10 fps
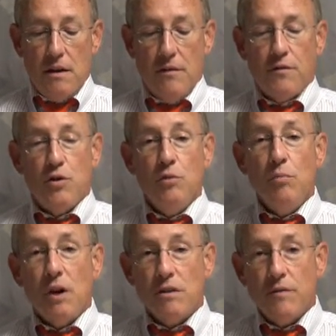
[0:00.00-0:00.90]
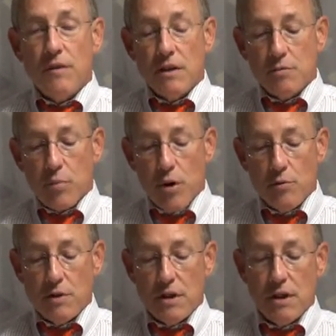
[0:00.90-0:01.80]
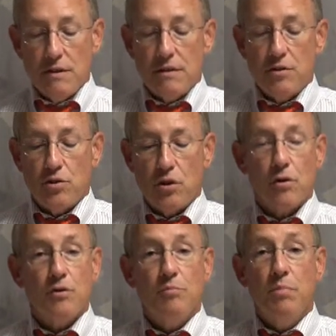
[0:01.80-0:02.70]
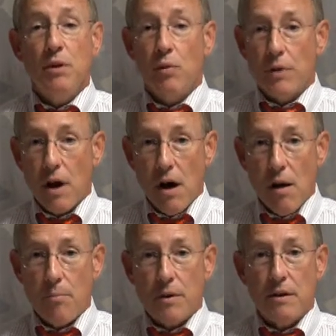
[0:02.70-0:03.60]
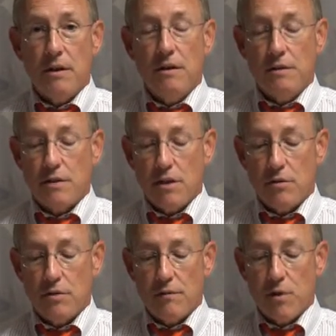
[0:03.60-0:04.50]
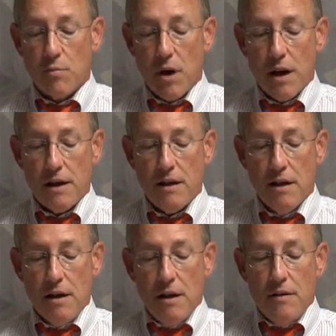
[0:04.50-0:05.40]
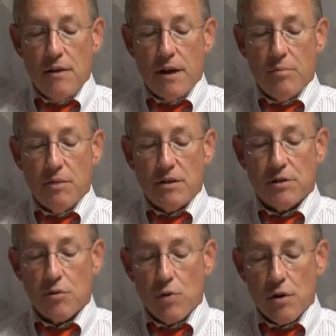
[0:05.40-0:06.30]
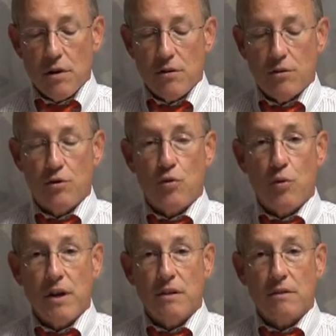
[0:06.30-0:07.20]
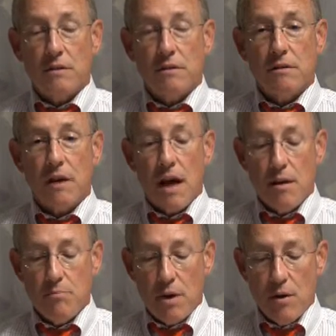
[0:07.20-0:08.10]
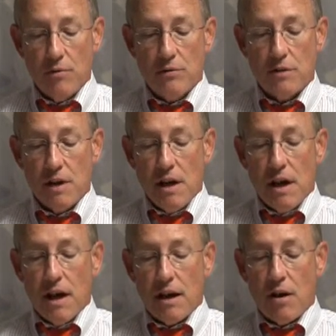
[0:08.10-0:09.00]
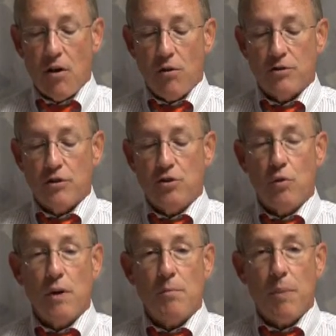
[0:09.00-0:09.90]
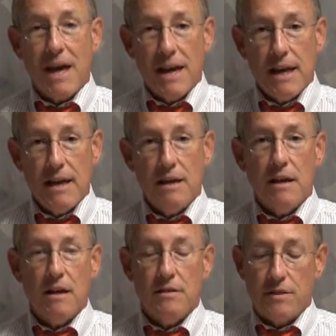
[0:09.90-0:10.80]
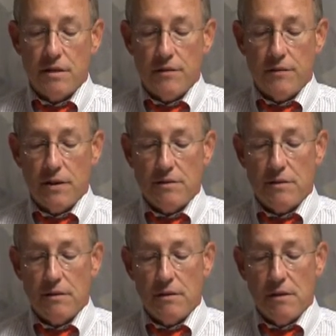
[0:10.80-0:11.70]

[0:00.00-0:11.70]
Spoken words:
If too much of these proteins and sugars build up in the cells of your body, they can be stored in your joints and bones and cause joint pain and stiffness.